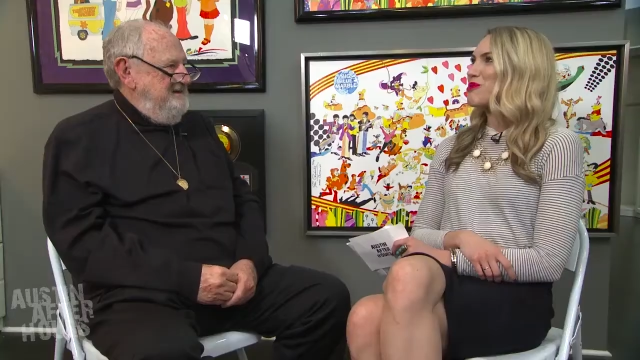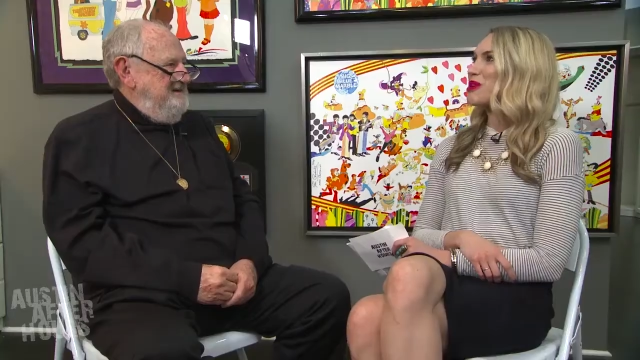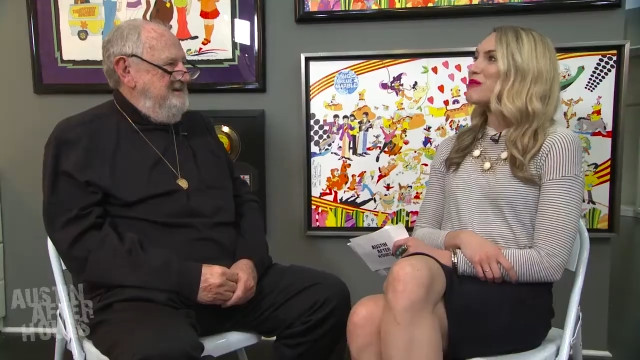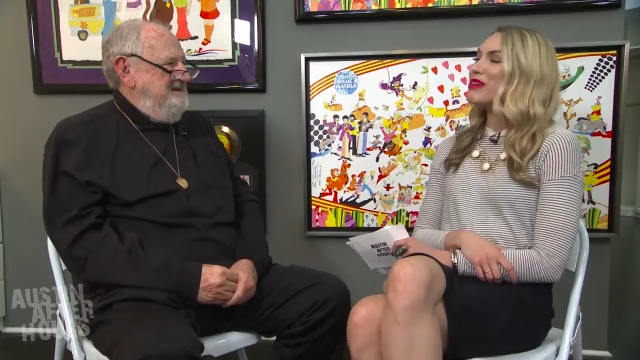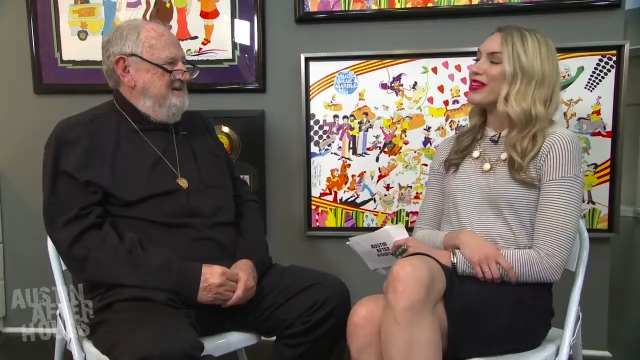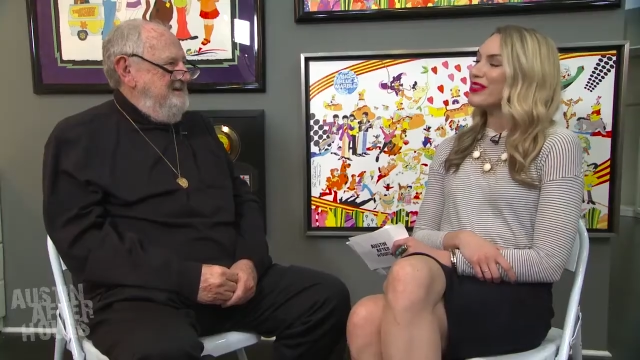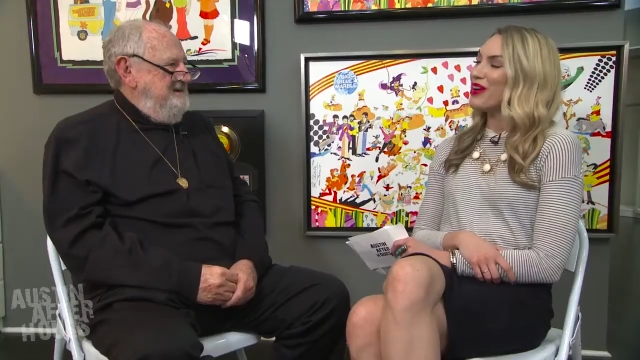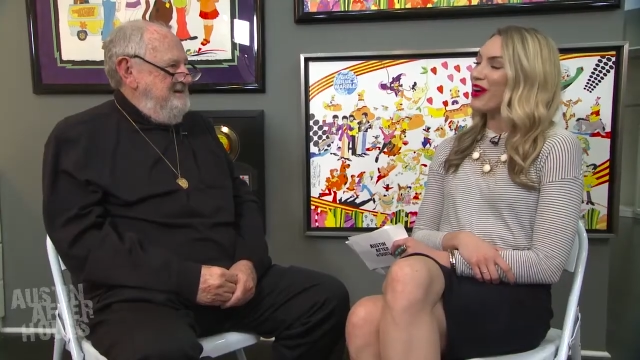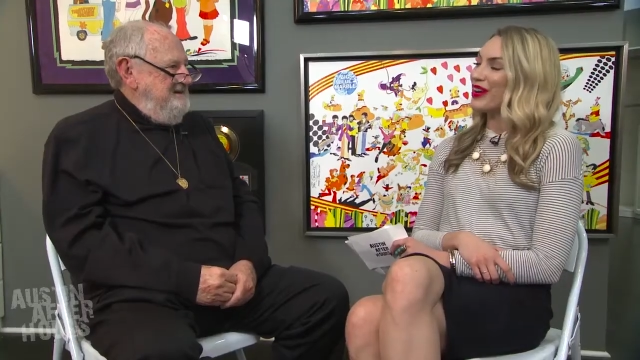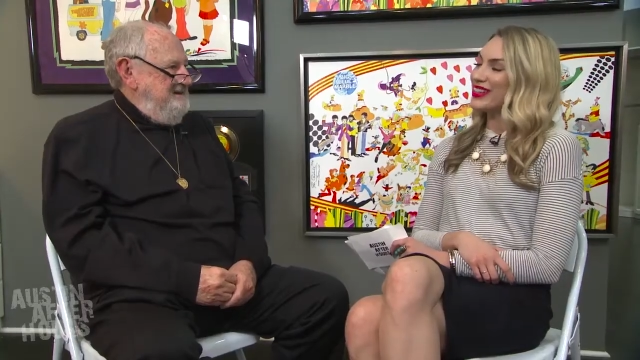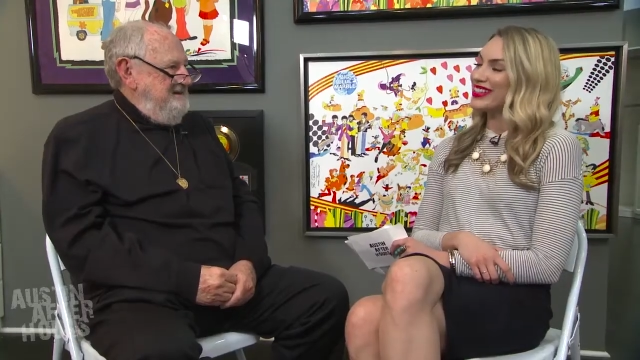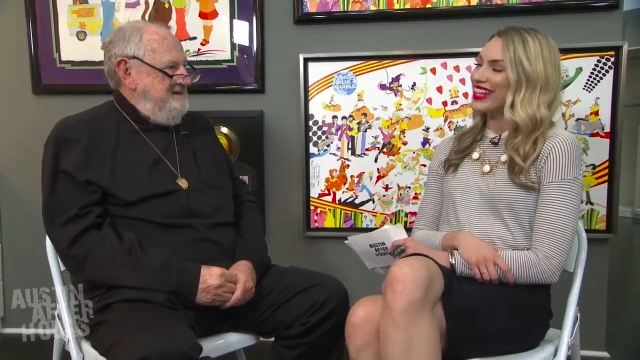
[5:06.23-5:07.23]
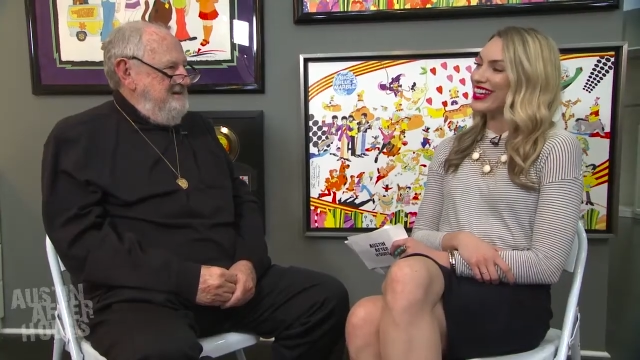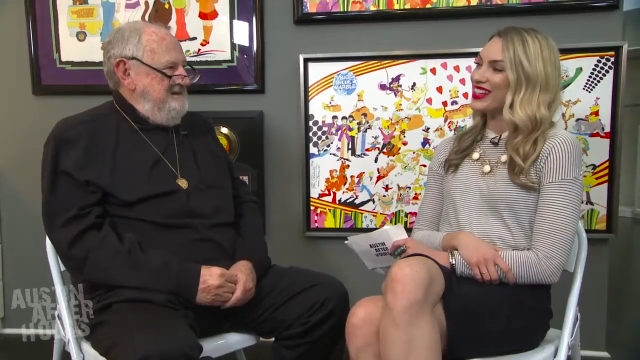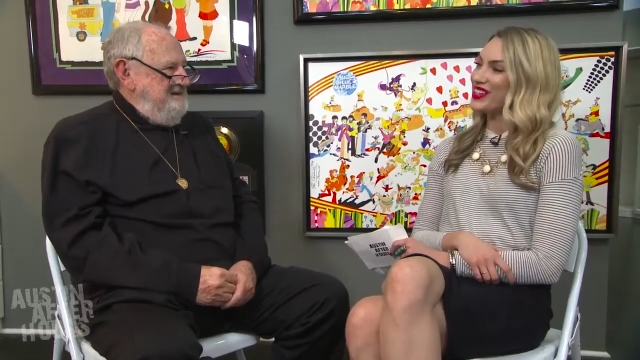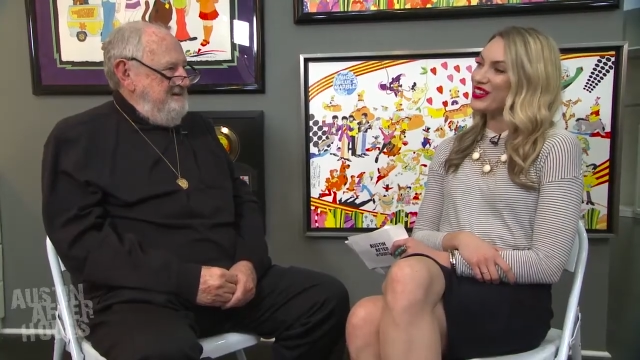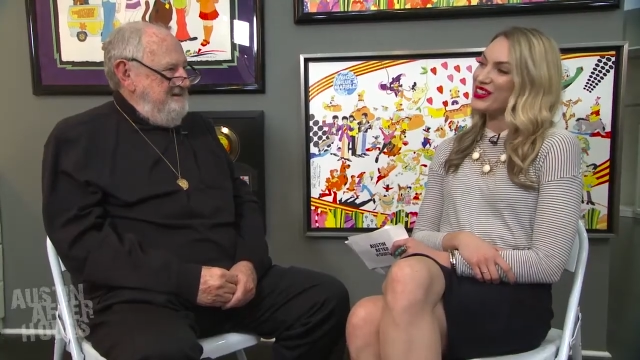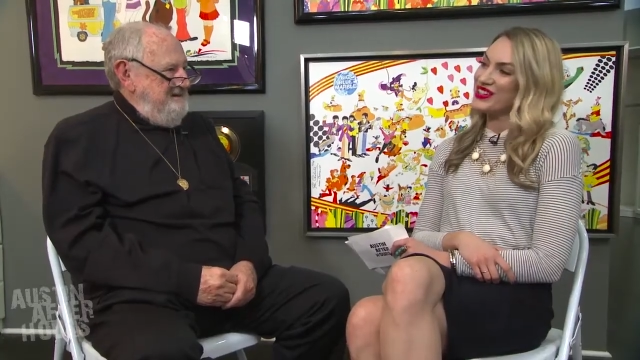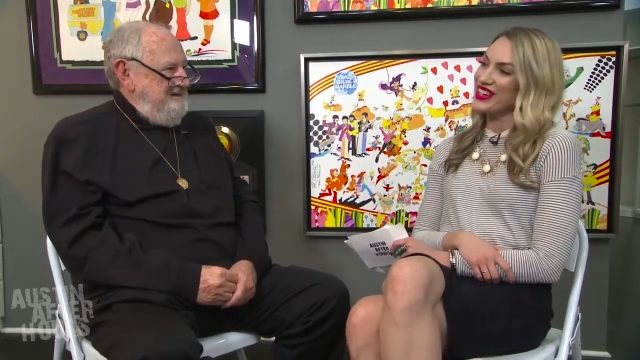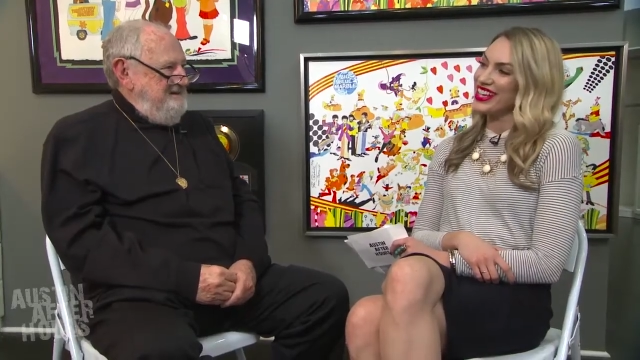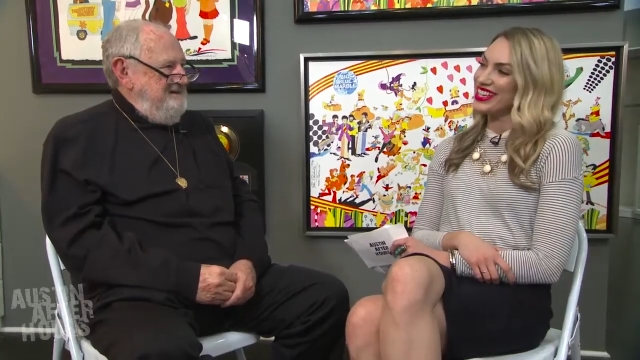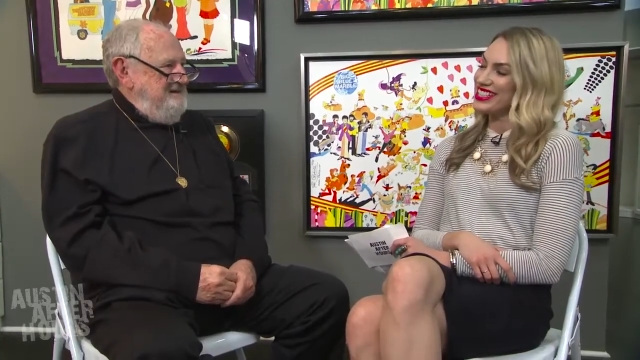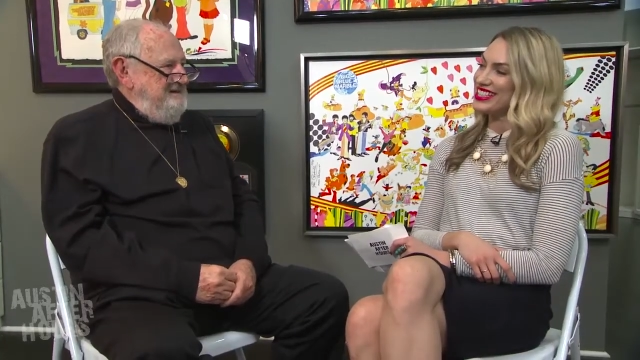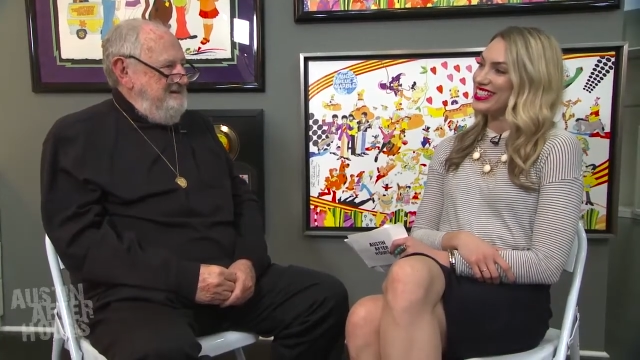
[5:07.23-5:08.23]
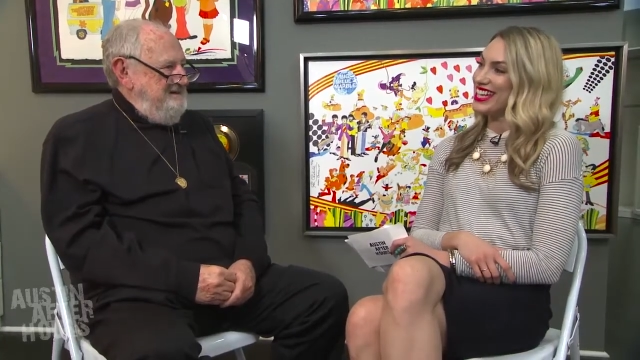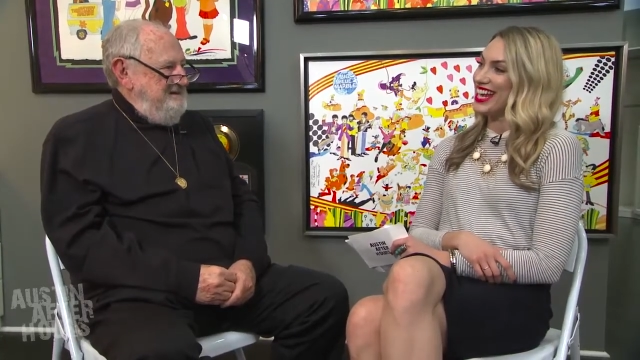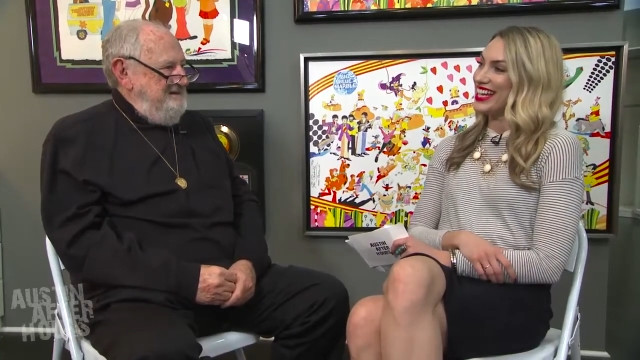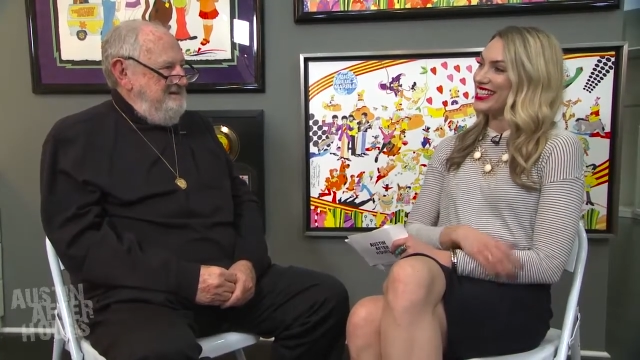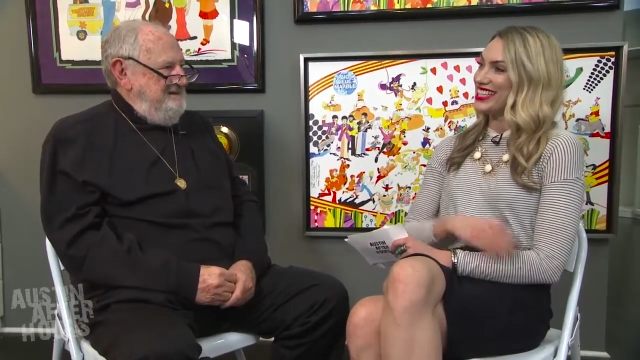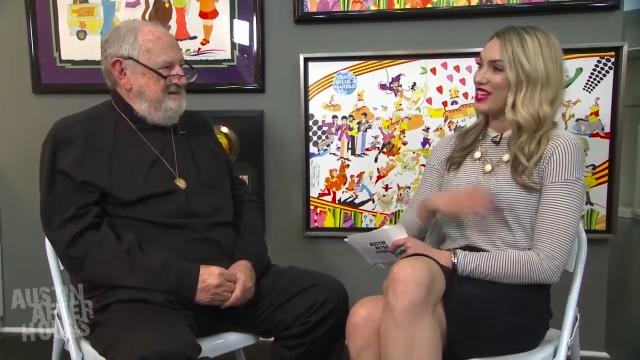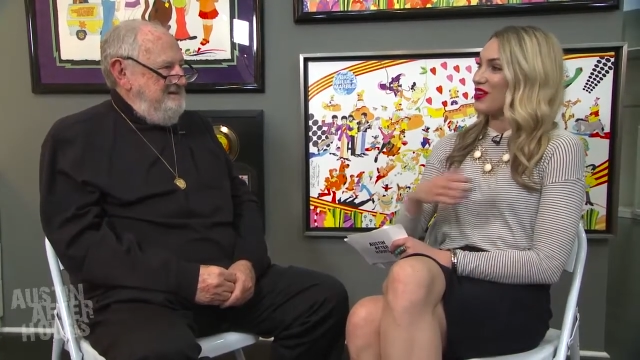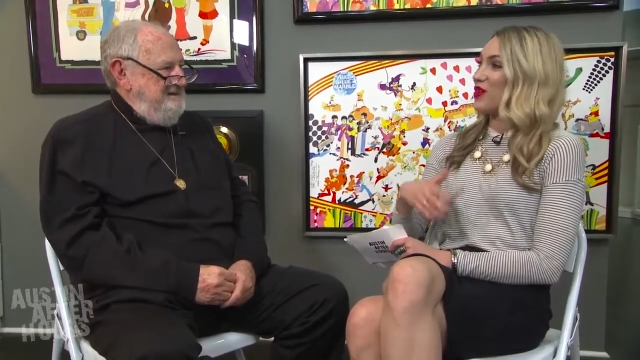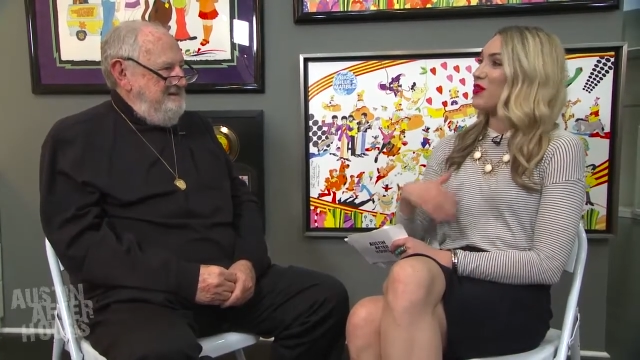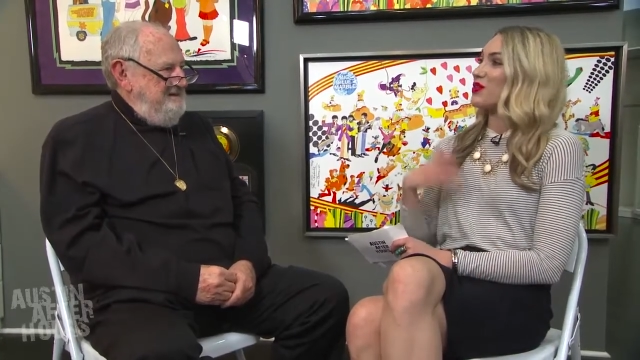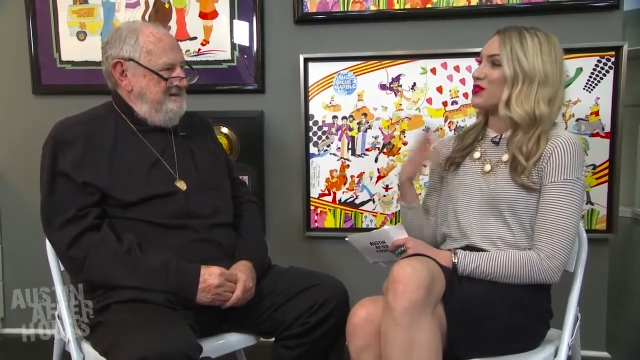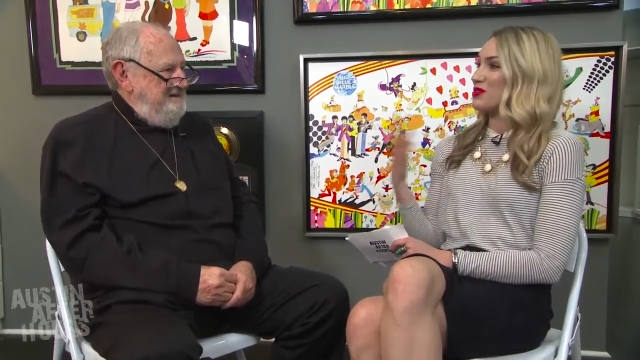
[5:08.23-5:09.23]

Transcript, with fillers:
Speaker 1: What about the art that you're creating today? It's like a whole